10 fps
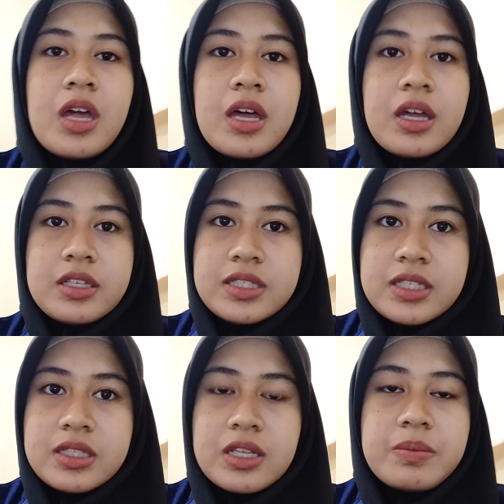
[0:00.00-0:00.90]

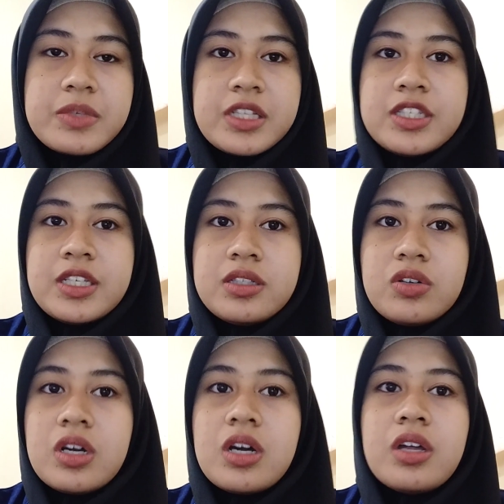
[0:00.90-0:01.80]
system, etc.,
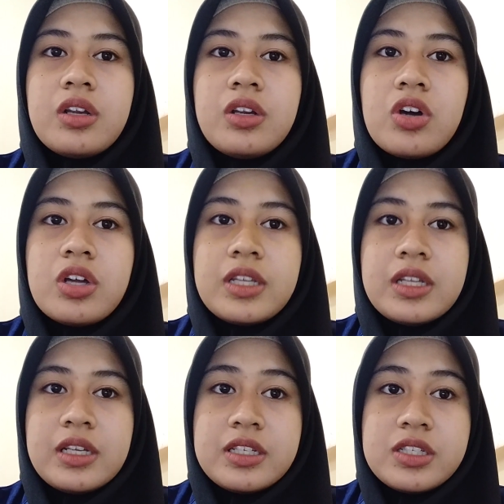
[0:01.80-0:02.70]
not an
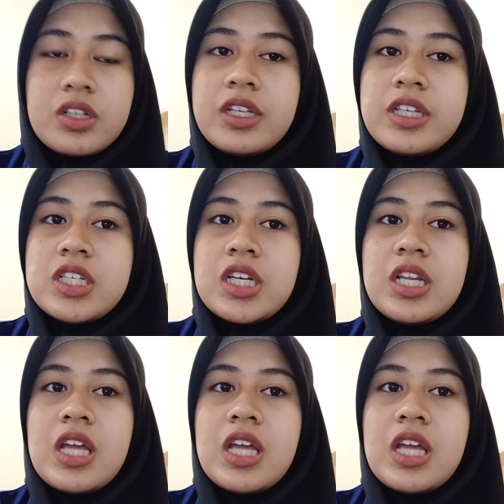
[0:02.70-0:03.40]
isolation,